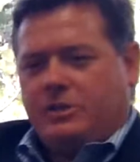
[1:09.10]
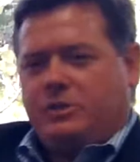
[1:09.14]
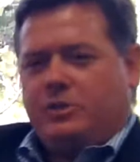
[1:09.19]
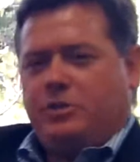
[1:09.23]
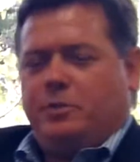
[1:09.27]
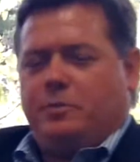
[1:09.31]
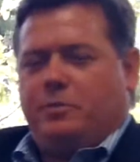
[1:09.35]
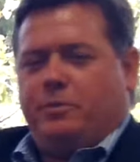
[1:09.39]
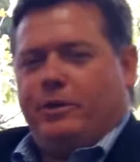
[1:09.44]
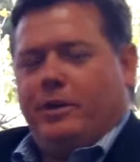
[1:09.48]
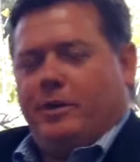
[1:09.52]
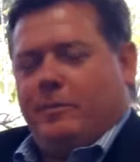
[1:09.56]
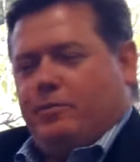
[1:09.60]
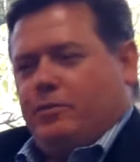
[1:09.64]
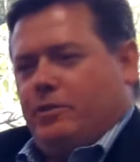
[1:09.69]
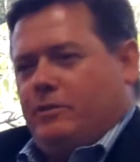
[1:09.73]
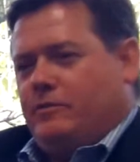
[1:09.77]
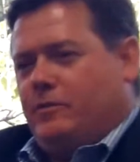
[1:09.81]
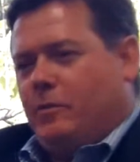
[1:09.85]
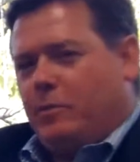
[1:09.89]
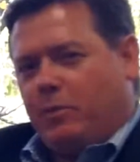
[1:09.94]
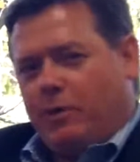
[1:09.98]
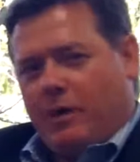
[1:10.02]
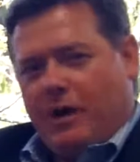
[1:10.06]
So the
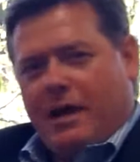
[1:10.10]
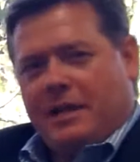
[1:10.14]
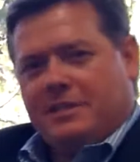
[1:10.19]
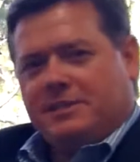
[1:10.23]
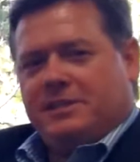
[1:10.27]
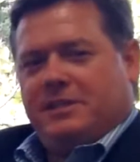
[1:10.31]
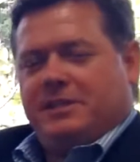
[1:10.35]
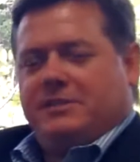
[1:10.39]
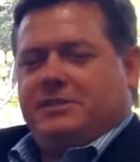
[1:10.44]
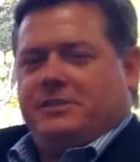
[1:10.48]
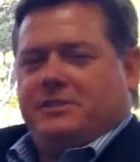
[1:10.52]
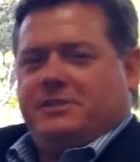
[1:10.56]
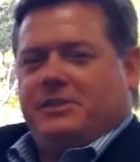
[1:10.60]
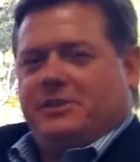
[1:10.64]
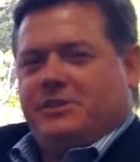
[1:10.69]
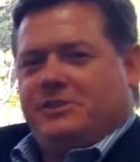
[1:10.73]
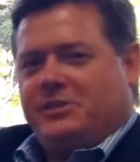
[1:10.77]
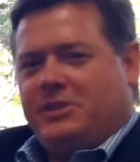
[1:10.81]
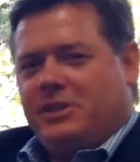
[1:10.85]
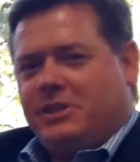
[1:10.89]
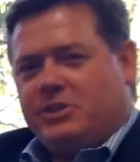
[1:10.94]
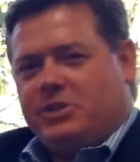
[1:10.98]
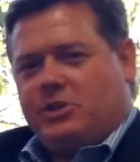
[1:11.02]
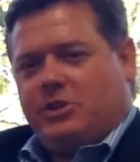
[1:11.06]
pre-approval process is
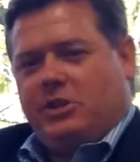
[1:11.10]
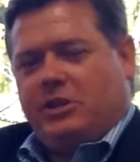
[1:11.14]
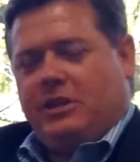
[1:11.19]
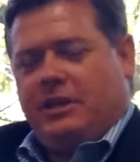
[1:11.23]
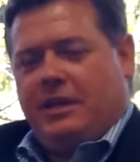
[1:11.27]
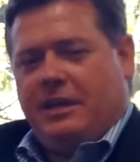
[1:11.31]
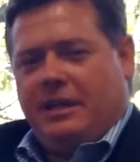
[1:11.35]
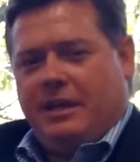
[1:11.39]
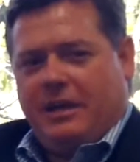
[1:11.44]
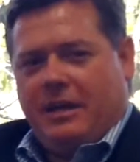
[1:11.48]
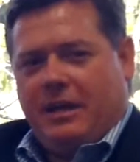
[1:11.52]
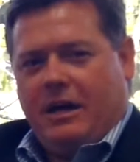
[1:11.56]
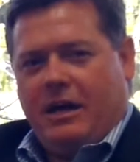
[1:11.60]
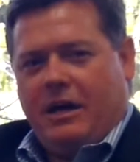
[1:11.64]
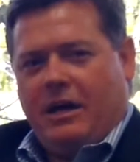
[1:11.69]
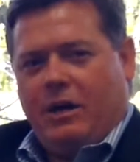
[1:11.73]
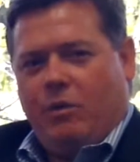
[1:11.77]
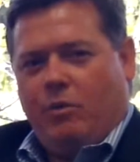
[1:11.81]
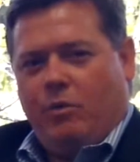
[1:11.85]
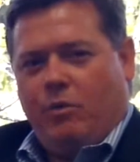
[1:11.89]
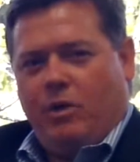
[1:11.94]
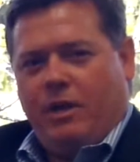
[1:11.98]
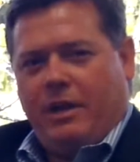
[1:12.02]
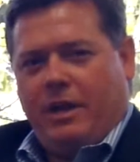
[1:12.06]
essentially
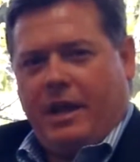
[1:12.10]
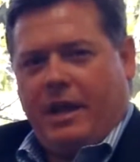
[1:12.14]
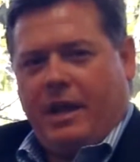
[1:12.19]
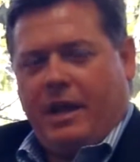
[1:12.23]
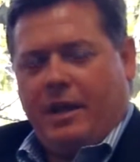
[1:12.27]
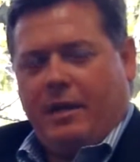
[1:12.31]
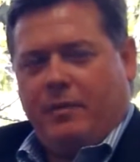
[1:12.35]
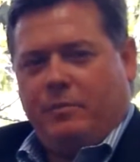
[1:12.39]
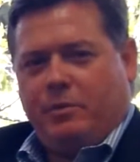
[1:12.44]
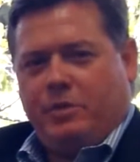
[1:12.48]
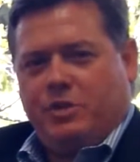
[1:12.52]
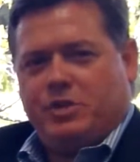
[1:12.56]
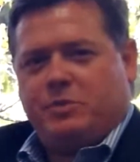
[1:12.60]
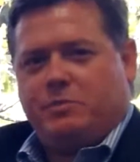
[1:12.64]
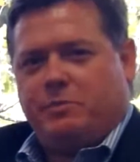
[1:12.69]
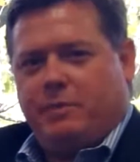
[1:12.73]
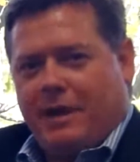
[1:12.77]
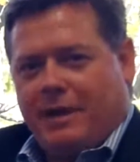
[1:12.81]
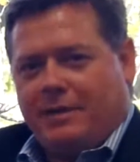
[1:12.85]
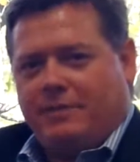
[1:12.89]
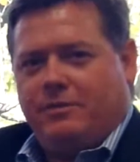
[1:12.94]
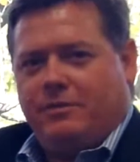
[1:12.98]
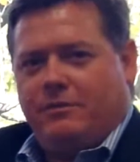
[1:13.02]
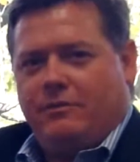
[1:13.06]
what a
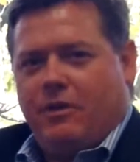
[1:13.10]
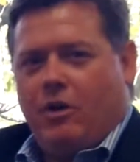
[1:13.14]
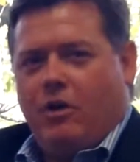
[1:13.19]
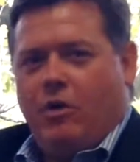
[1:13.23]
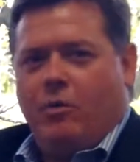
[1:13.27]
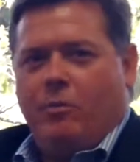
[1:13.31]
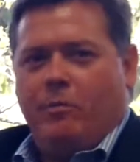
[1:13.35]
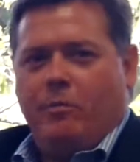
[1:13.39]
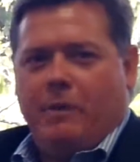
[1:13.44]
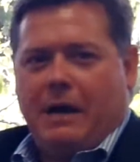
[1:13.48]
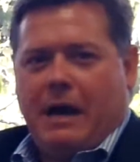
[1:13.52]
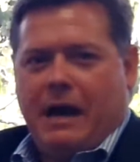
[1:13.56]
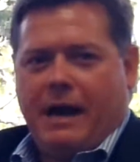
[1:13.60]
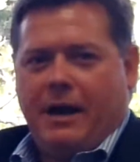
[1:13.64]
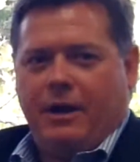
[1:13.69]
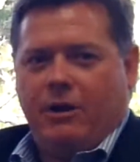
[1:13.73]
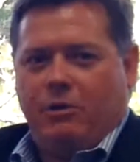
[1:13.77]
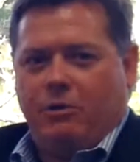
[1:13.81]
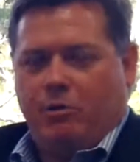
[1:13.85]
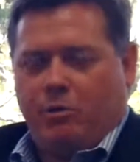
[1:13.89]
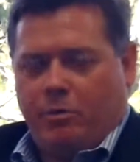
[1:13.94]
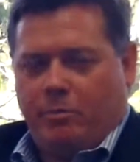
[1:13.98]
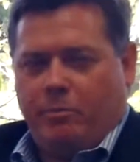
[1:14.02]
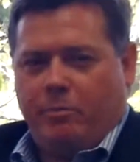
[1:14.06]
prospective home
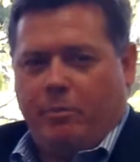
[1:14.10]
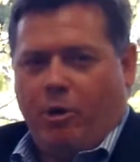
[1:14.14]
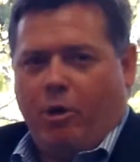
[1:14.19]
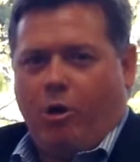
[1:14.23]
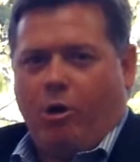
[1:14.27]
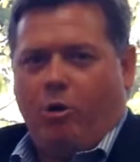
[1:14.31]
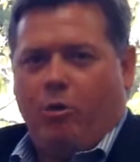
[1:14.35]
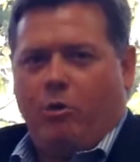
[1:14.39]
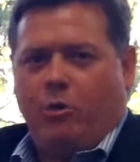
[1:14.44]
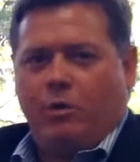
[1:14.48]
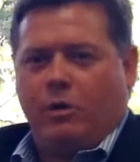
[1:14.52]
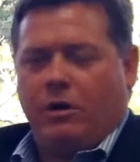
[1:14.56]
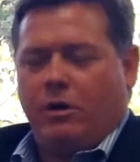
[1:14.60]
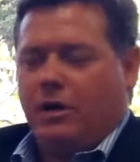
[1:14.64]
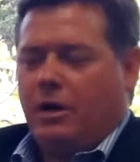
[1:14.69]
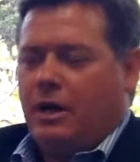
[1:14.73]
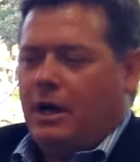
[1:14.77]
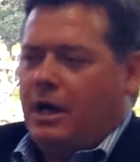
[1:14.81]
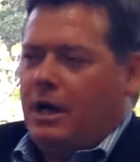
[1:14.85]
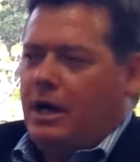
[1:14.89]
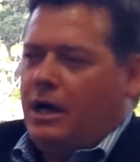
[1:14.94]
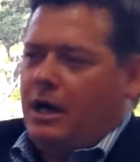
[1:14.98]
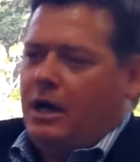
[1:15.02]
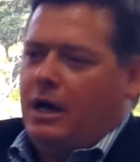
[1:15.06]
buyer or
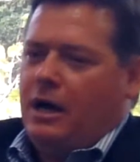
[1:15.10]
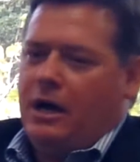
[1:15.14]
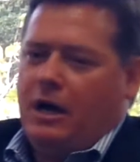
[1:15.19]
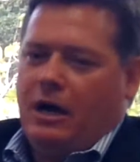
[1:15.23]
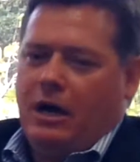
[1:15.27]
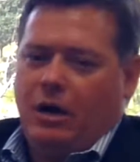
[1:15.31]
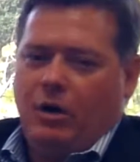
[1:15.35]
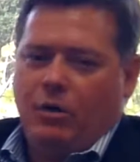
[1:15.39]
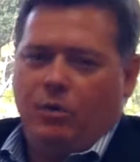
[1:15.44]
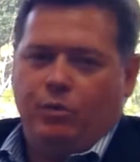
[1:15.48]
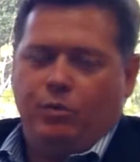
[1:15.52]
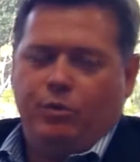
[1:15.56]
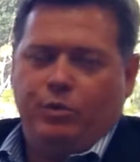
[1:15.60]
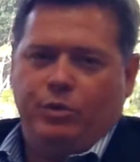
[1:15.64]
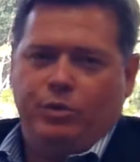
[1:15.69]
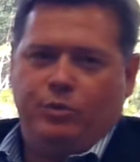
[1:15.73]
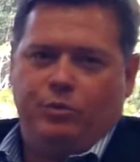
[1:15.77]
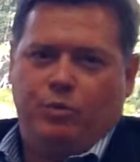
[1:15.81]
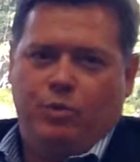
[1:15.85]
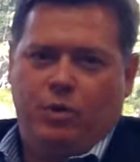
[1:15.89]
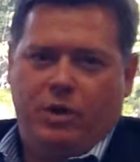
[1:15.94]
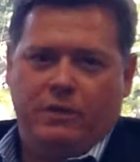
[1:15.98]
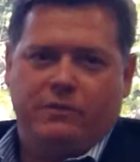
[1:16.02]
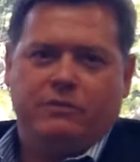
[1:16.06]
borrower
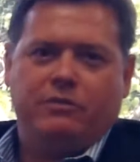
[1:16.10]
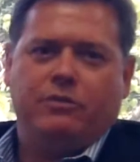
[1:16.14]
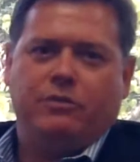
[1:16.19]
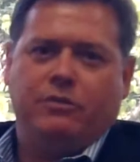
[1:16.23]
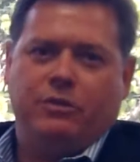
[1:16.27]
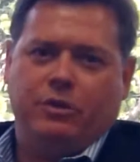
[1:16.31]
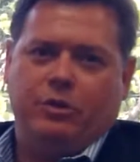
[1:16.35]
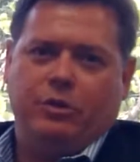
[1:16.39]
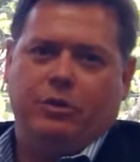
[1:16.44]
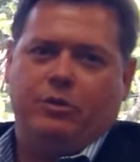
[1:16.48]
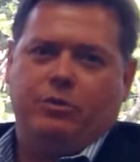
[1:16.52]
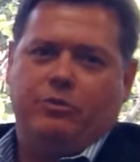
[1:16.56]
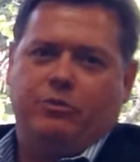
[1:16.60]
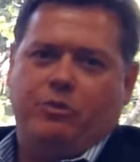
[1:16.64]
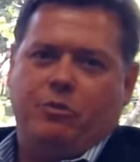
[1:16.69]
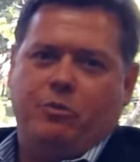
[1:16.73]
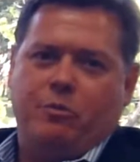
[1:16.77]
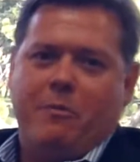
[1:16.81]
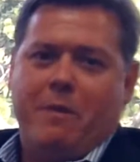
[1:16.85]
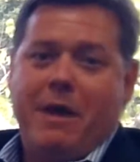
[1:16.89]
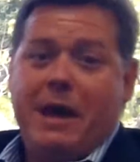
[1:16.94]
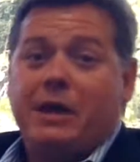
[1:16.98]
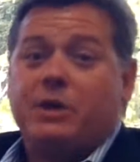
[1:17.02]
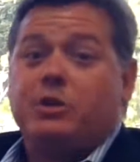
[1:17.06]
would want to do
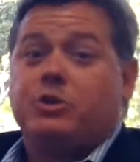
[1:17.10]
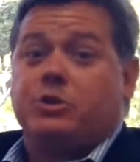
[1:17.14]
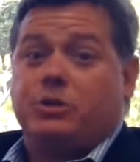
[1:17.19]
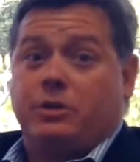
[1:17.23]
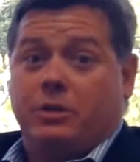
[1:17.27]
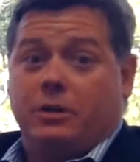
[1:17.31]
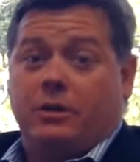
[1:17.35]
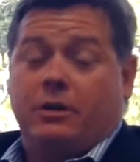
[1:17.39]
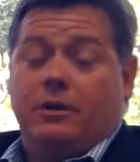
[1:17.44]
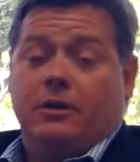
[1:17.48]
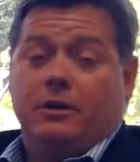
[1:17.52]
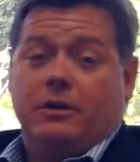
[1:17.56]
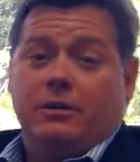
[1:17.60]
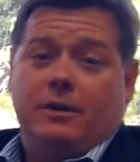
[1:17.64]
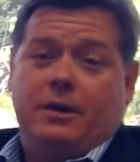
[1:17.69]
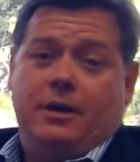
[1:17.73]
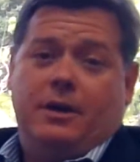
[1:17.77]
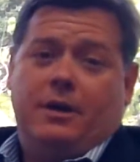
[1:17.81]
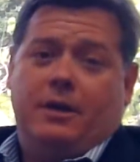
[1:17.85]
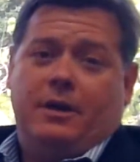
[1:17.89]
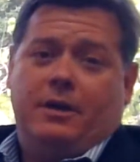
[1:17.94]
to make sure